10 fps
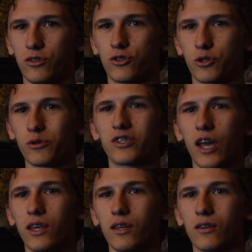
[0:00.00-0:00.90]
true
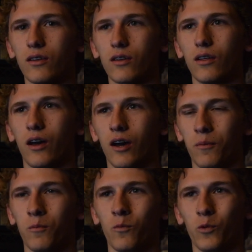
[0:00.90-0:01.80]
second,
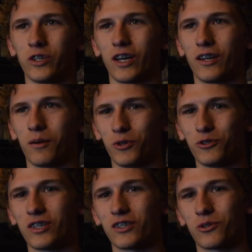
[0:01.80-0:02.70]
which I ended up
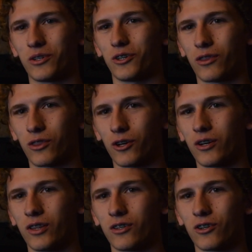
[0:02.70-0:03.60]
losing, so I took third
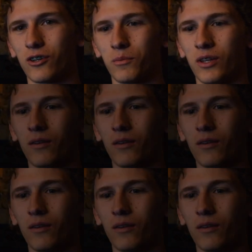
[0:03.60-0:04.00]
at the tournament.